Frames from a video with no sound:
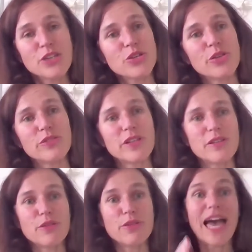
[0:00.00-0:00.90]
So
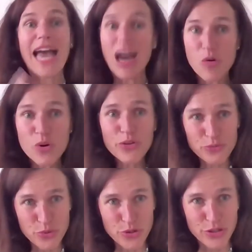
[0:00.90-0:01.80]
the how of
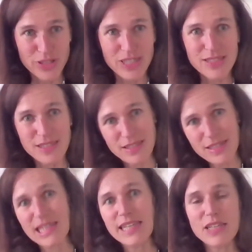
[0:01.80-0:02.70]
work is
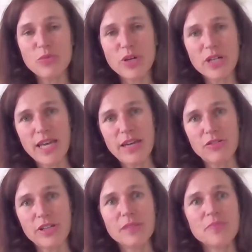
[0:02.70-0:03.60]
clearly one
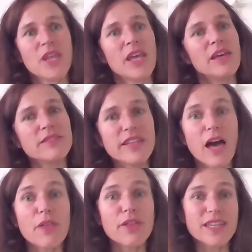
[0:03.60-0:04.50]
area. The
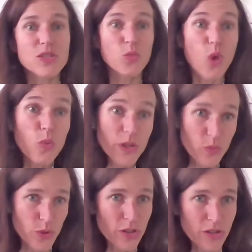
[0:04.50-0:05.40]
other is what we
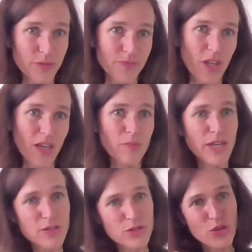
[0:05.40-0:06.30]
work.
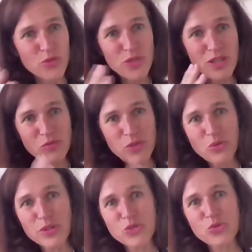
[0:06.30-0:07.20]
And so we
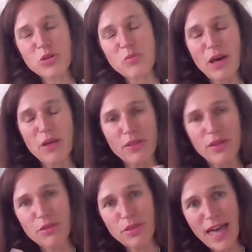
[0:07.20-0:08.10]
always talk about
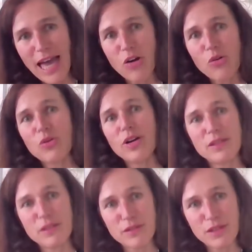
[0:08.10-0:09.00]
the how
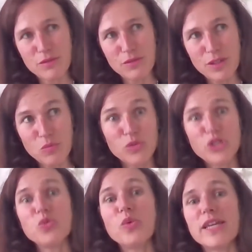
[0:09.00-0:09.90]
and the
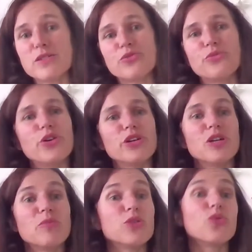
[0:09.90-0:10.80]
new ways of
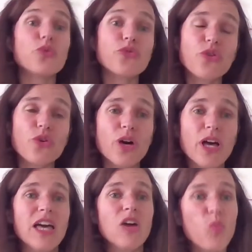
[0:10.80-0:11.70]
working, but also
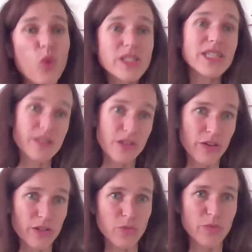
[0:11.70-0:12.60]
what is
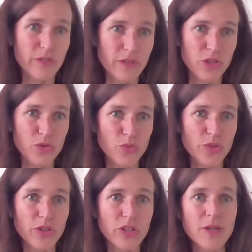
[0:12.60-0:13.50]
going to be the new
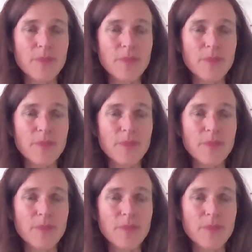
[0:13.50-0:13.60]
work.